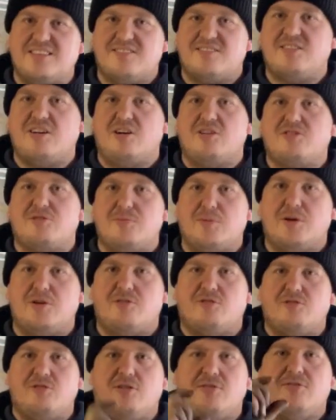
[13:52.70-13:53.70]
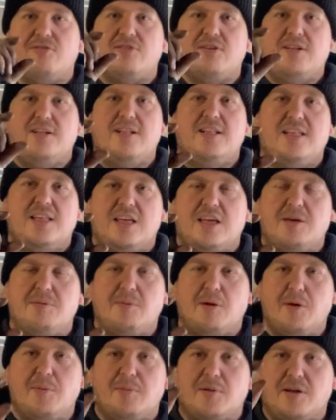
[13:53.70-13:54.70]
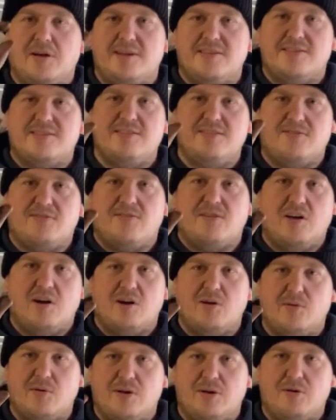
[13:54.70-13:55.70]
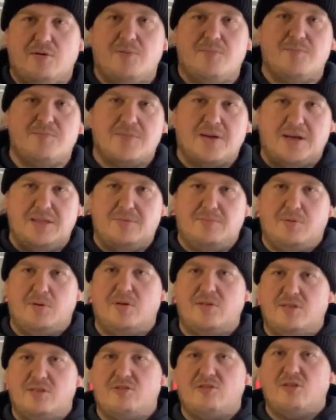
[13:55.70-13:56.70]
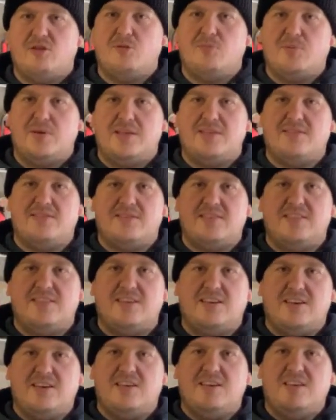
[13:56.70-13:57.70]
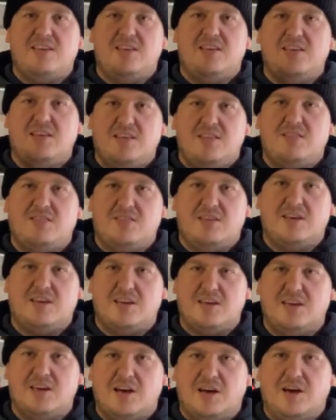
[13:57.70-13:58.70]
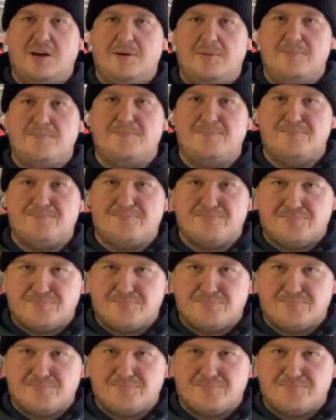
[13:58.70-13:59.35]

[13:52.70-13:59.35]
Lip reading: starter motor off, immobilizing the flywheel, and putting the 2 pins in the 2